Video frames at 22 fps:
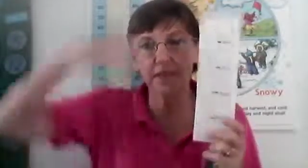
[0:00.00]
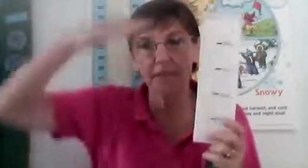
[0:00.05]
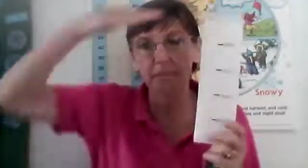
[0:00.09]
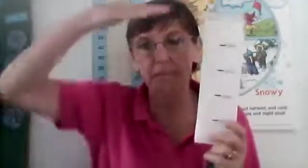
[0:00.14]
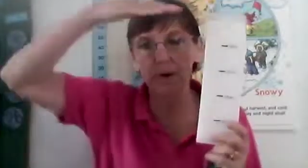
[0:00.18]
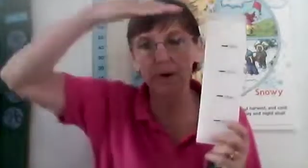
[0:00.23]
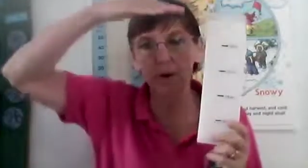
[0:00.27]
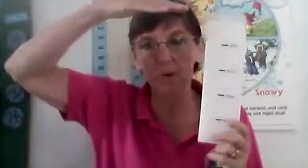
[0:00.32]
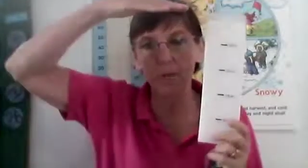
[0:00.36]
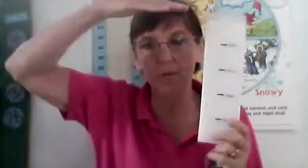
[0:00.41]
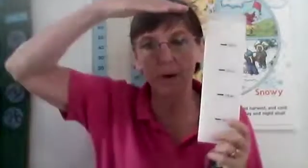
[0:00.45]

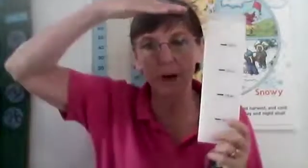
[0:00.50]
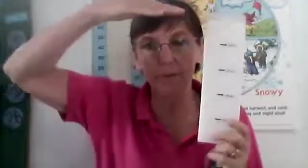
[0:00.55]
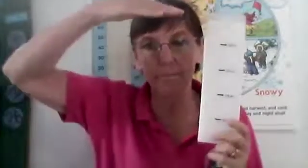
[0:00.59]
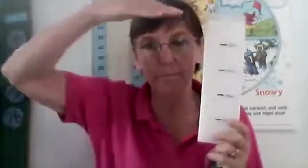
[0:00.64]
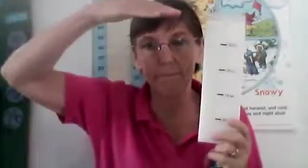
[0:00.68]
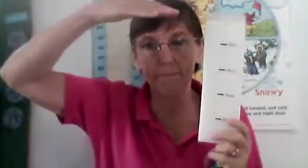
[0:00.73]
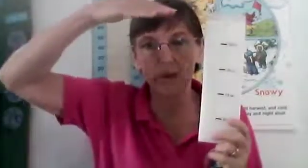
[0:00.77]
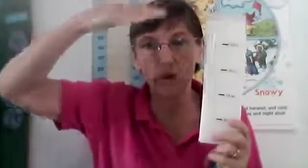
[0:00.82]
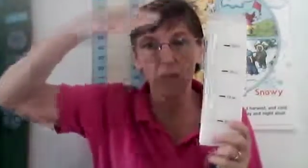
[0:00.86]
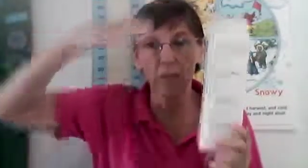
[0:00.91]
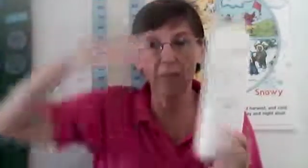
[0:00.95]

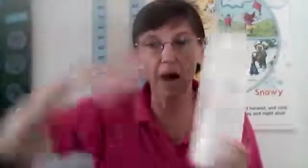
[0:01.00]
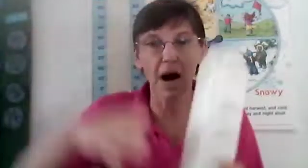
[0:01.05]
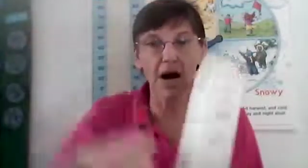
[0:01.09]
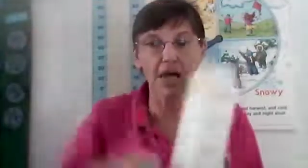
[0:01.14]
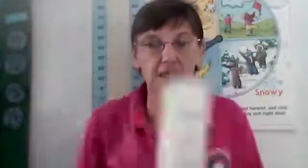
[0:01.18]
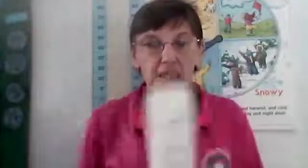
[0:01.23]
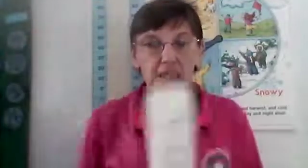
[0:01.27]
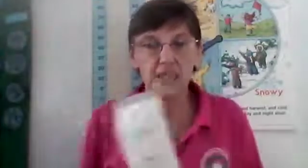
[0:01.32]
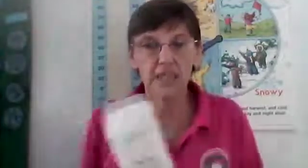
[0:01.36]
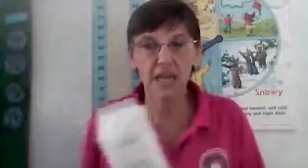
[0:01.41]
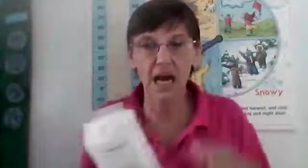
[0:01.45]
milk
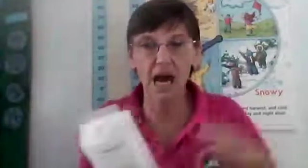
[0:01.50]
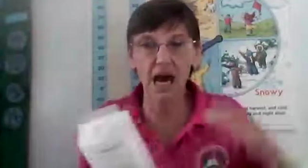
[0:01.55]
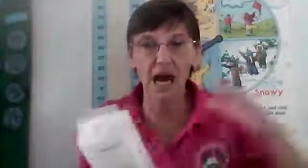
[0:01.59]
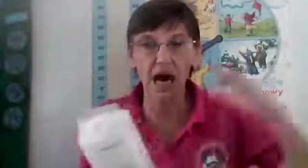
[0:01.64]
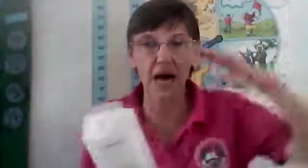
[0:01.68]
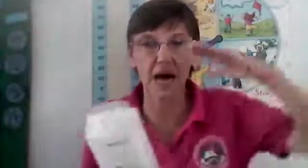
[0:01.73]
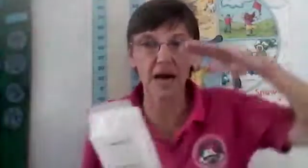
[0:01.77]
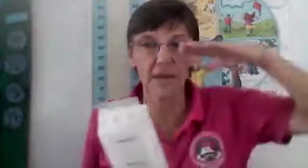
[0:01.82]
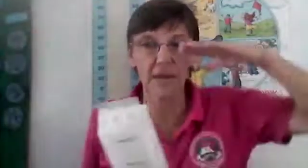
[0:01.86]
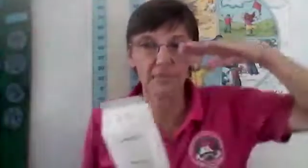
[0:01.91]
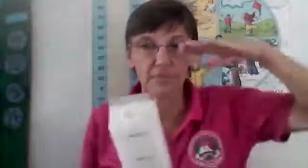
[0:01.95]
box,
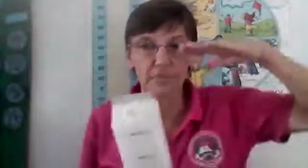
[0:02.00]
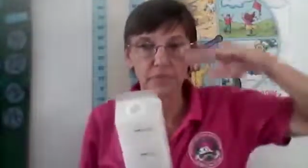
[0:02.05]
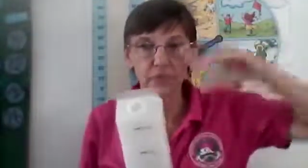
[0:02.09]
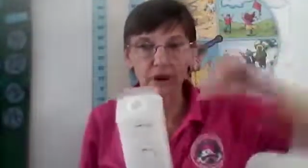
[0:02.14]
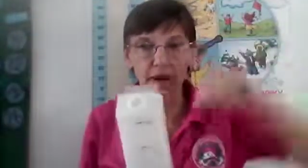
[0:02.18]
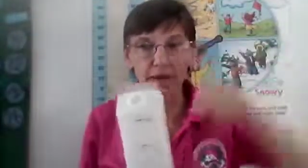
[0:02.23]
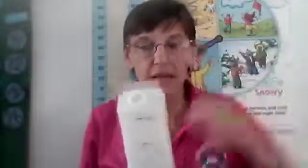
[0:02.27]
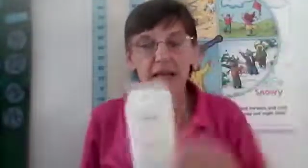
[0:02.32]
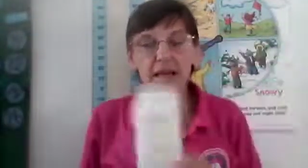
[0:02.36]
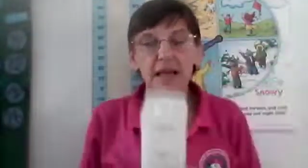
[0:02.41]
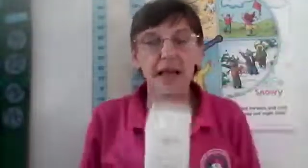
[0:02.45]
kaha,
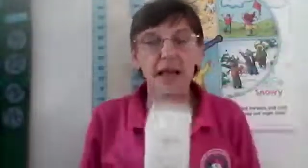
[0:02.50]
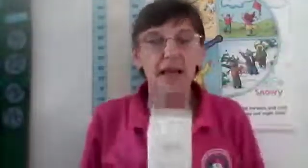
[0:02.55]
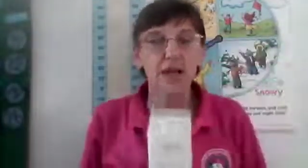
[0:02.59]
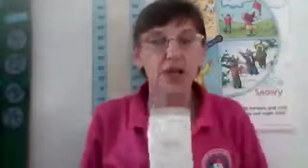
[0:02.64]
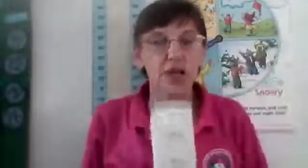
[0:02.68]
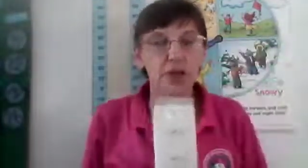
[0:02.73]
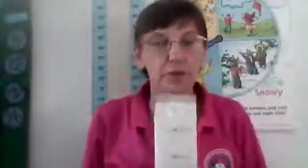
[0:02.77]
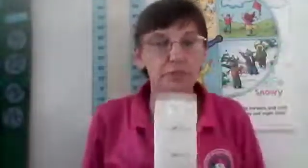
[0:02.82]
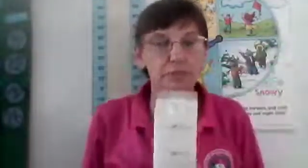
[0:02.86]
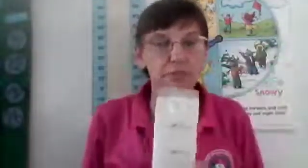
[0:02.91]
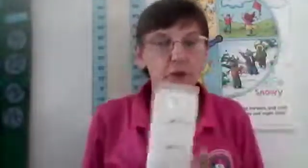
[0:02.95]
right?
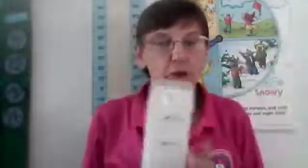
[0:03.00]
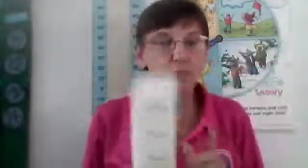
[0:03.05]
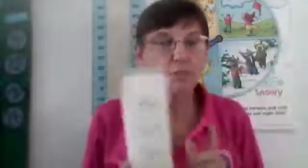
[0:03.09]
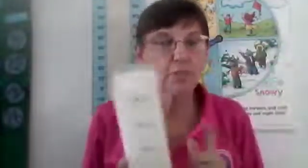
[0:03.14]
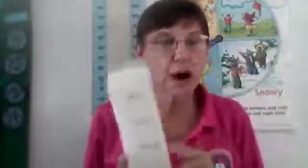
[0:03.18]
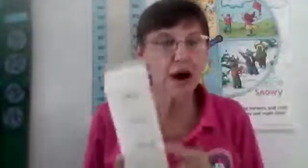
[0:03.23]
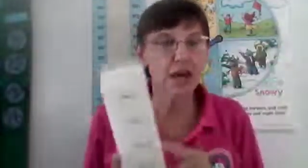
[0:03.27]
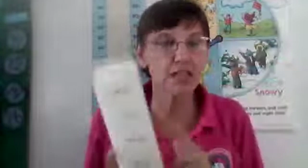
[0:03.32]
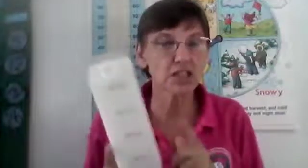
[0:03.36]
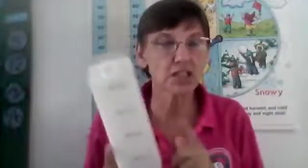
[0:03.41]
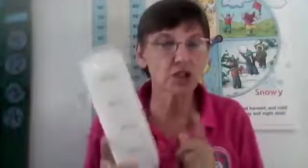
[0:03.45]
Your milk
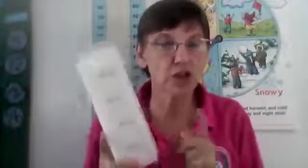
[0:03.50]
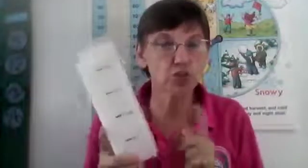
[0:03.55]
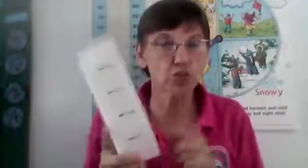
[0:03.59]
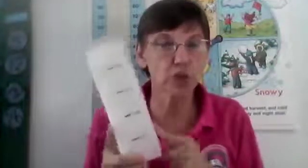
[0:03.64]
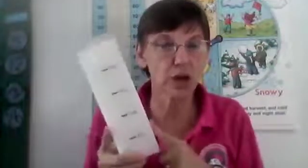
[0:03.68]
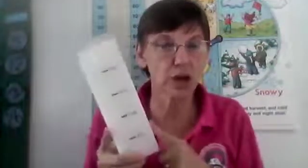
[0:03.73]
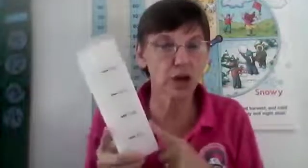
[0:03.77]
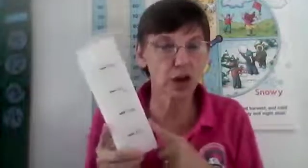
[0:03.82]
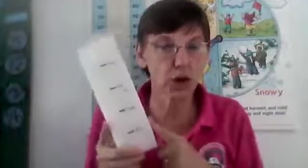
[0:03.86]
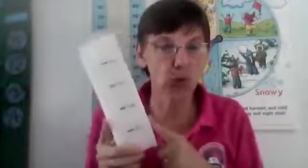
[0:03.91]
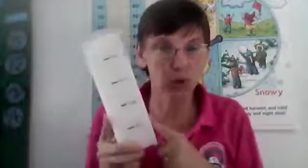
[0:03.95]
box is
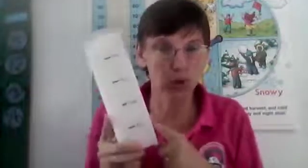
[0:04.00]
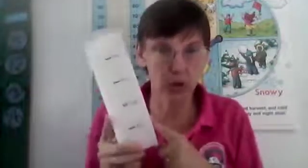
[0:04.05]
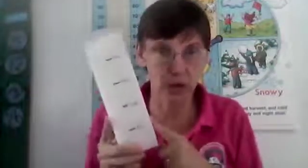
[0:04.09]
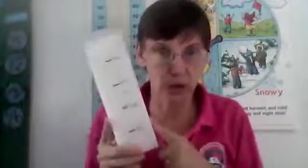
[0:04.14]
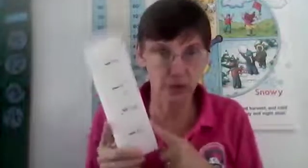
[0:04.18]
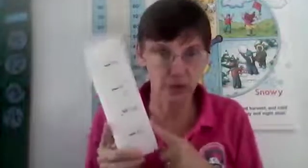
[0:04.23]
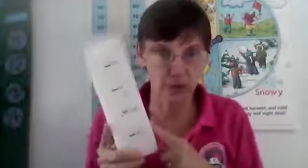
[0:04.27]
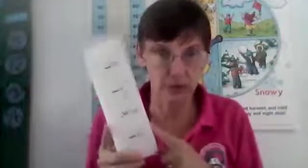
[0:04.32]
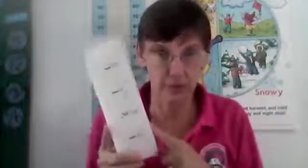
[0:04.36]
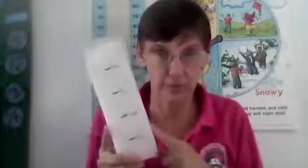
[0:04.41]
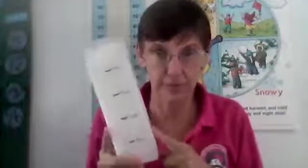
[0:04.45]
1
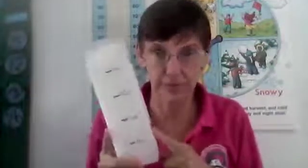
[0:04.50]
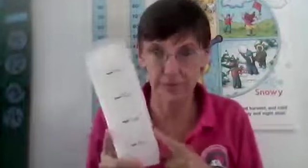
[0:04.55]
quart.